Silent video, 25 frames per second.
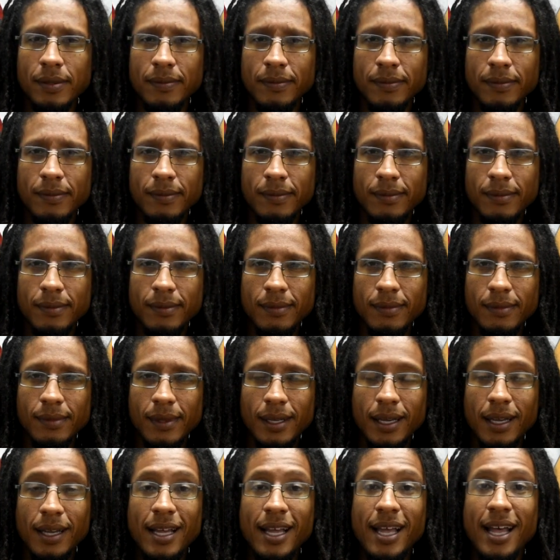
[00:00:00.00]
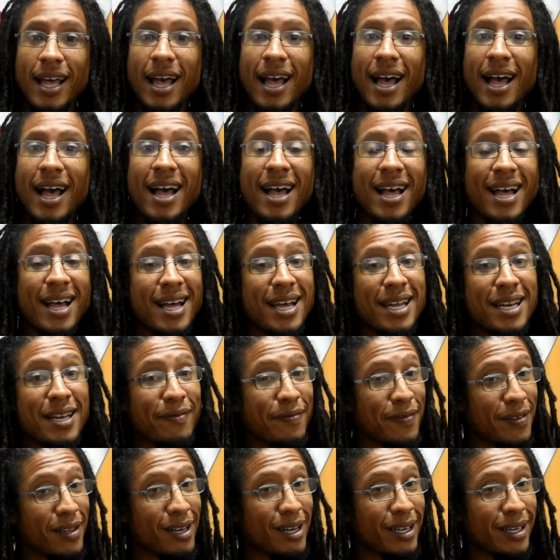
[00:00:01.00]
And
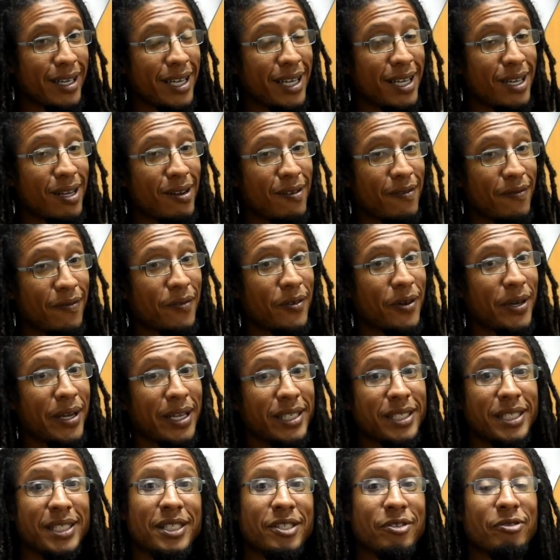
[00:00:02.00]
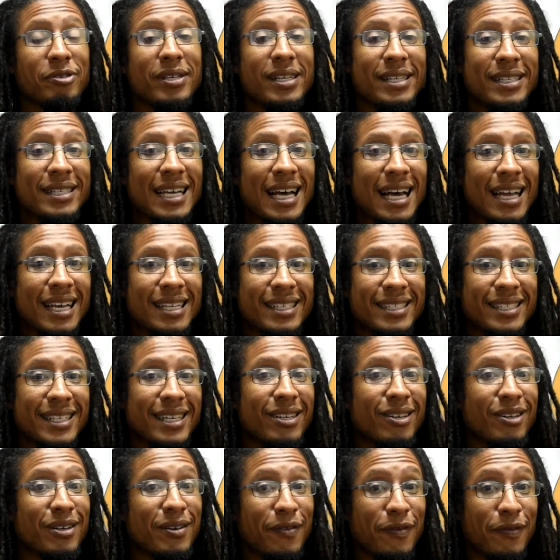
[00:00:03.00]
if you're lucky enough, or you're just really
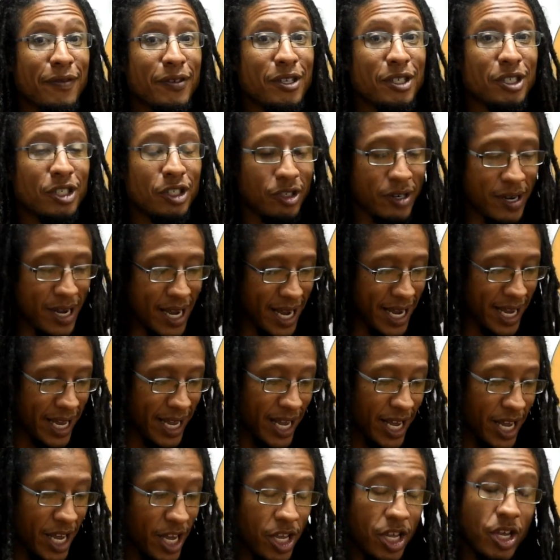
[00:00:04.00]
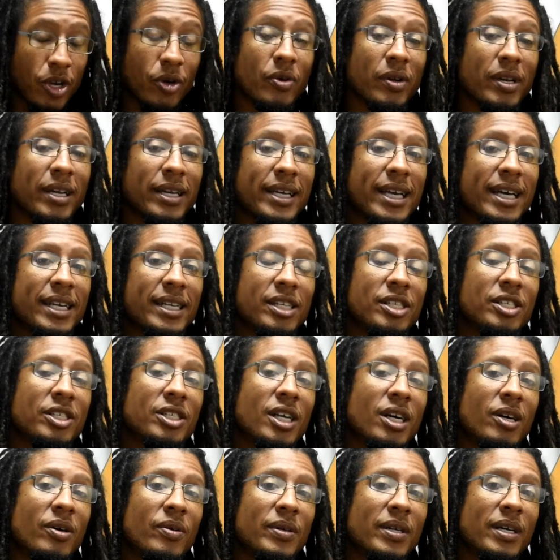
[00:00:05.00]
talented on your first try, you're going to get the
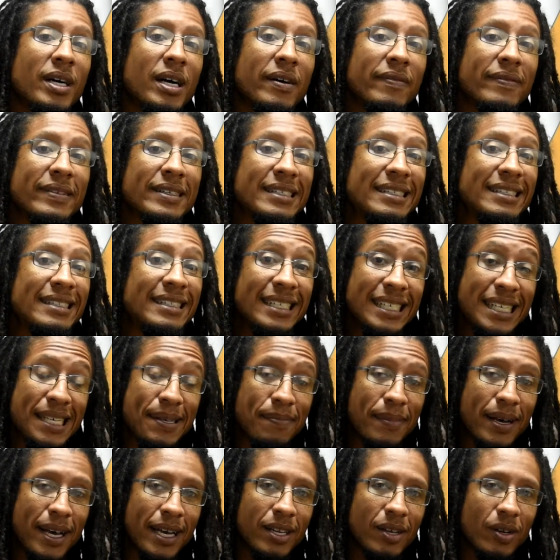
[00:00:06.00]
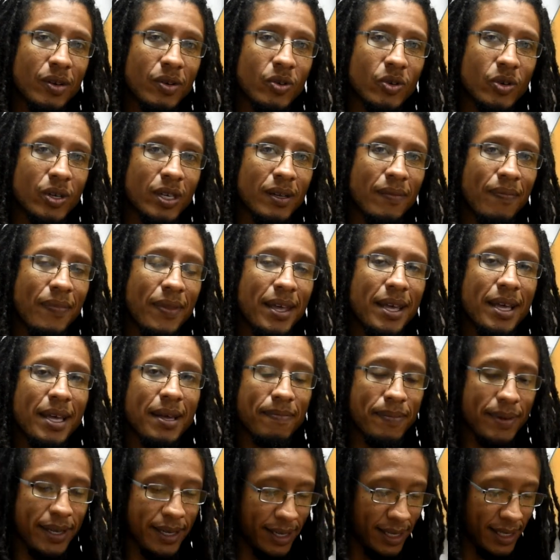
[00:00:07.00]
sound of a D minor
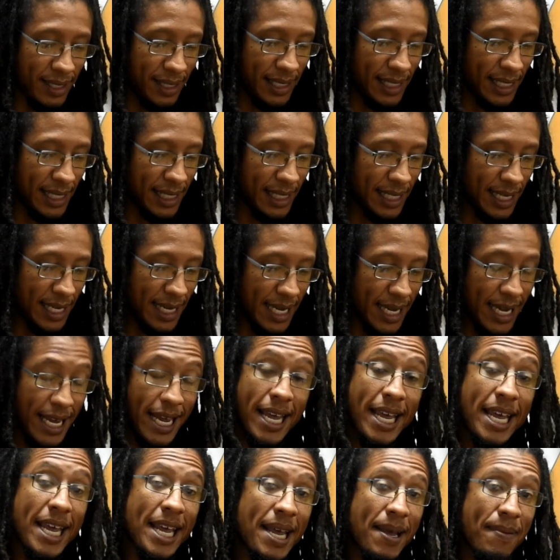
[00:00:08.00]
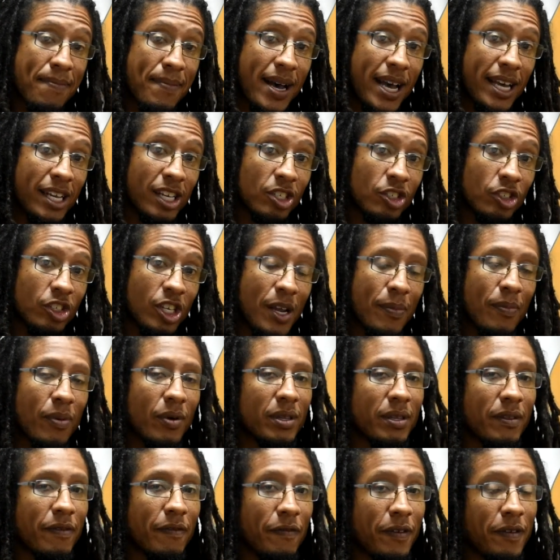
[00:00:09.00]
chord, because this is an A minor shape
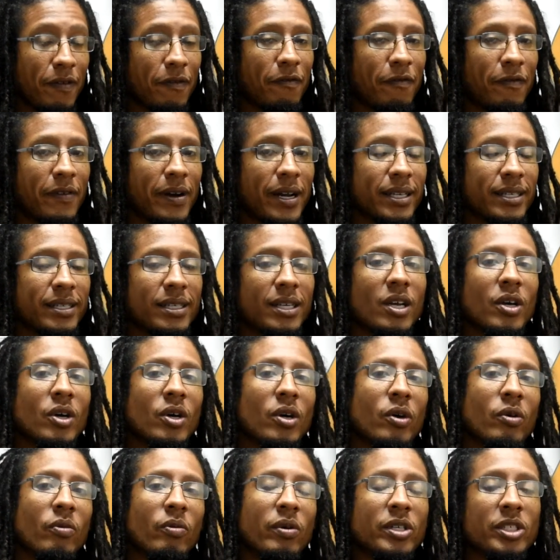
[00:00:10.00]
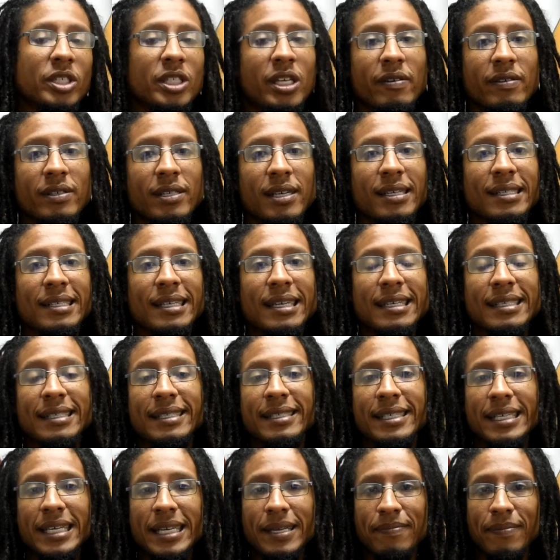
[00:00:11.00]
on the 5th fret, which gives us a
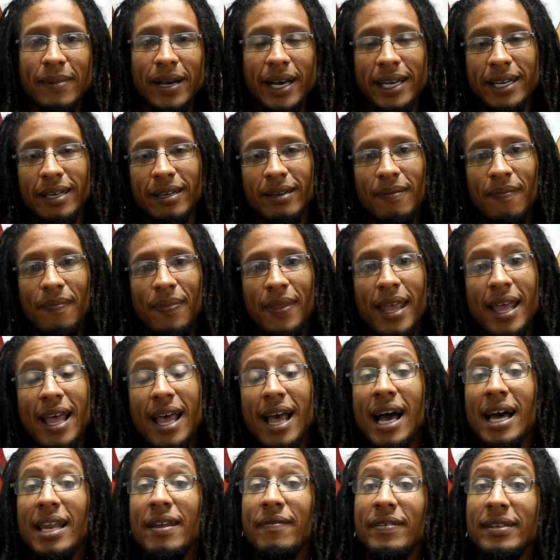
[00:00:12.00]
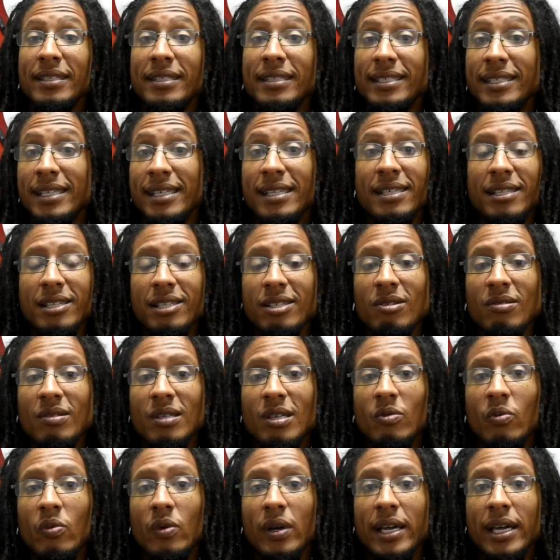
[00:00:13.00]
D minor. And if it didn't
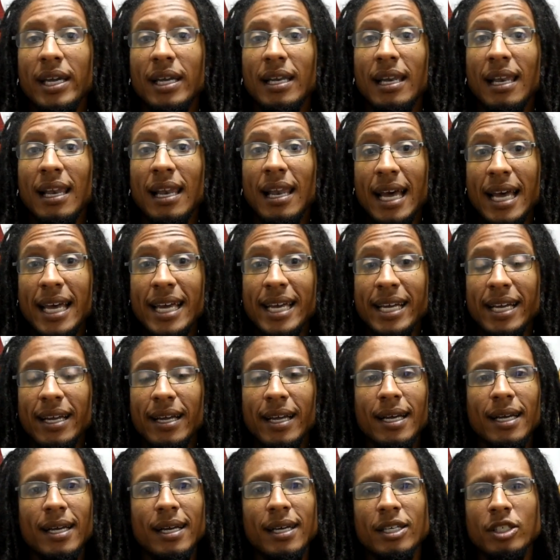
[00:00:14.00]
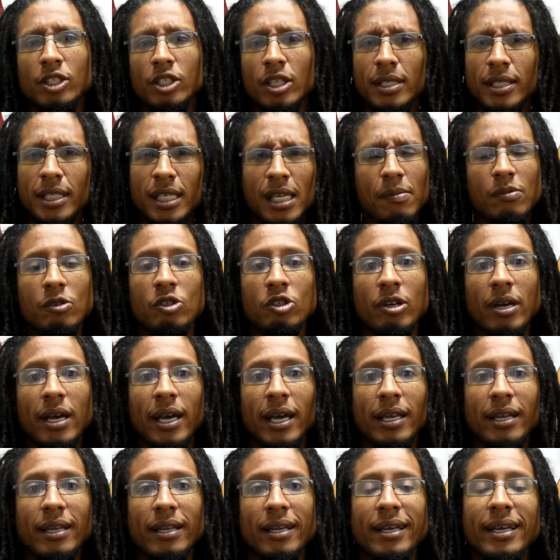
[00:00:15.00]
sound the way you like, just keep
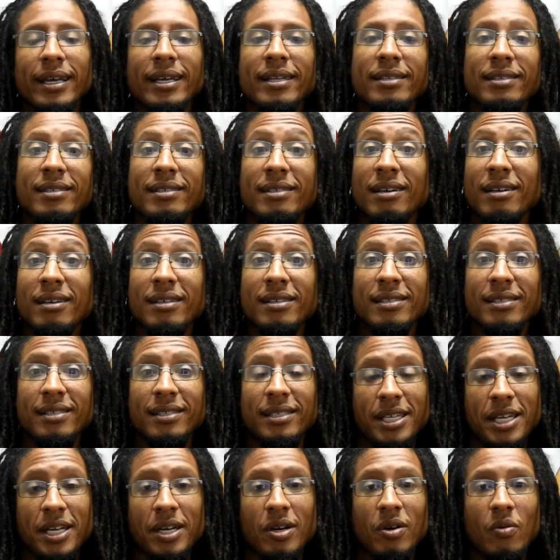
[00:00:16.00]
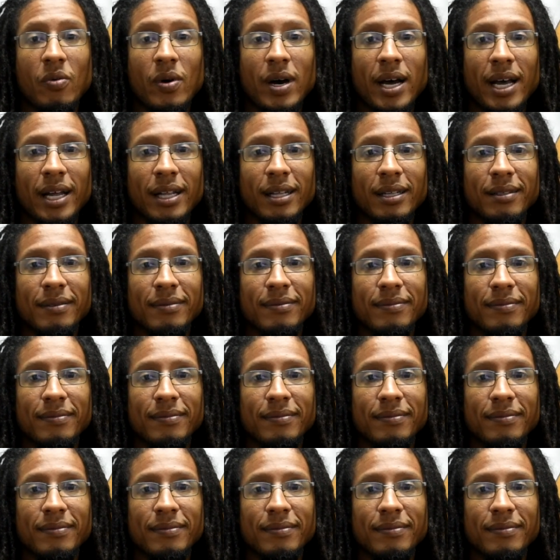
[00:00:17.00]
trying. It does take a while.